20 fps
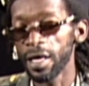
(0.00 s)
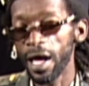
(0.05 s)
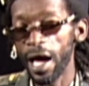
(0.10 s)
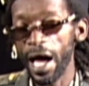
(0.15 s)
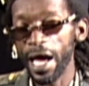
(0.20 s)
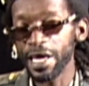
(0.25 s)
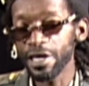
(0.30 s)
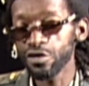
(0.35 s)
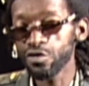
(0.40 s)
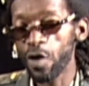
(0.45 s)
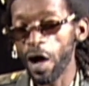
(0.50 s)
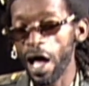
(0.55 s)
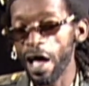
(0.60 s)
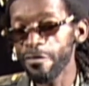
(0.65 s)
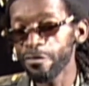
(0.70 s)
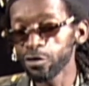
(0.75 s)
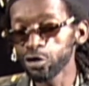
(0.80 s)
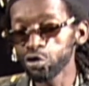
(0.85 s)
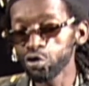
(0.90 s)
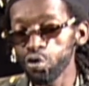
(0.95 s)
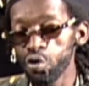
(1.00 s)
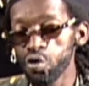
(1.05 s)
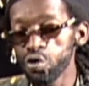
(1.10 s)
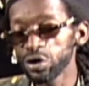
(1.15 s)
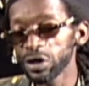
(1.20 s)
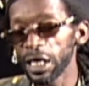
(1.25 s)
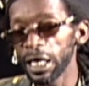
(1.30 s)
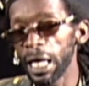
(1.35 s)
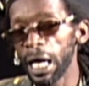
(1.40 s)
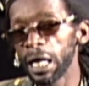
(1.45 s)
I cry for those
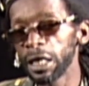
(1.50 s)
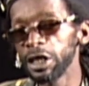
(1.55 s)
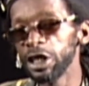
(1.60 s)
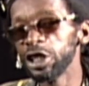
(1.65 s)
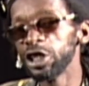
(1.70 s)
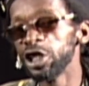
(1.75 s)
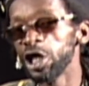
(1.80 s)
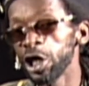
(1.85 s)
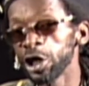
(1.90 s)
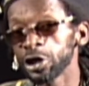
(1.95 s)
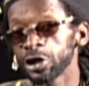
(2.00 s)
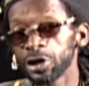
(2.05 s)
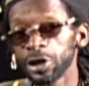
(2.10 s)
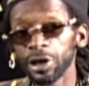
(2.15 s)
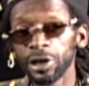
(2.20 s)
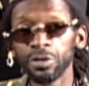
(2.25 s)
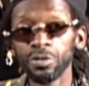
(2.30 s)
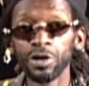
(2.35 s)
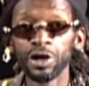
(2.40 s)
that are neglected,